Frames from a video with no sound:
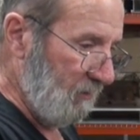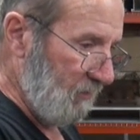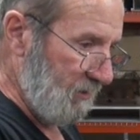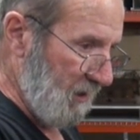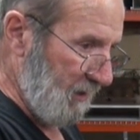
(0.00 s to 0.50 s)

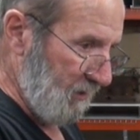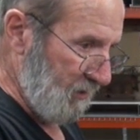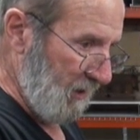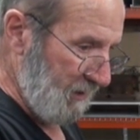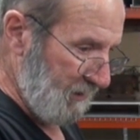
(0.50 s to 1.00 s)
we stand a
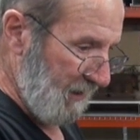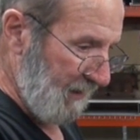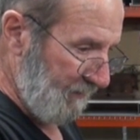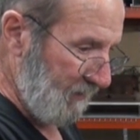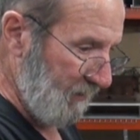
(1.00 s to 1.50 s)
chance of
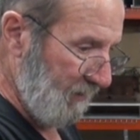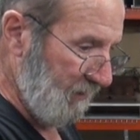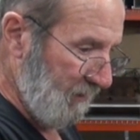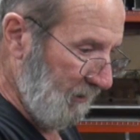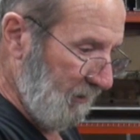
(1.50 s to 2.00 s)
having
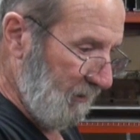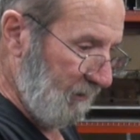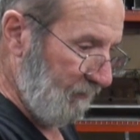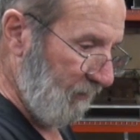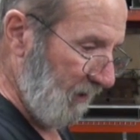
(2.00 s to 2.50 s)

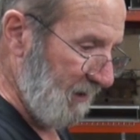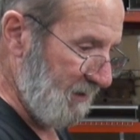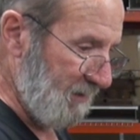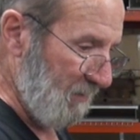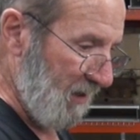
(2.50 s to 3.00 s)
the
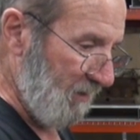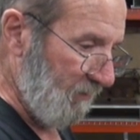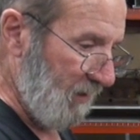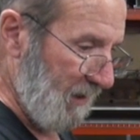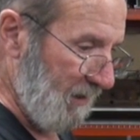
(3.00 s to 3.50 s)
least amount of
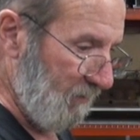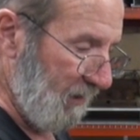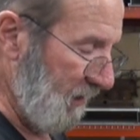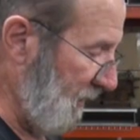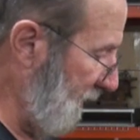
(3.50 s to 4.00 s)
runout
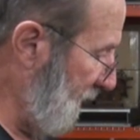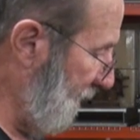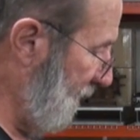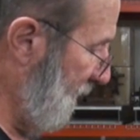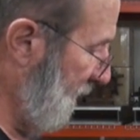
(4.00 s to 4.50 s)
we can get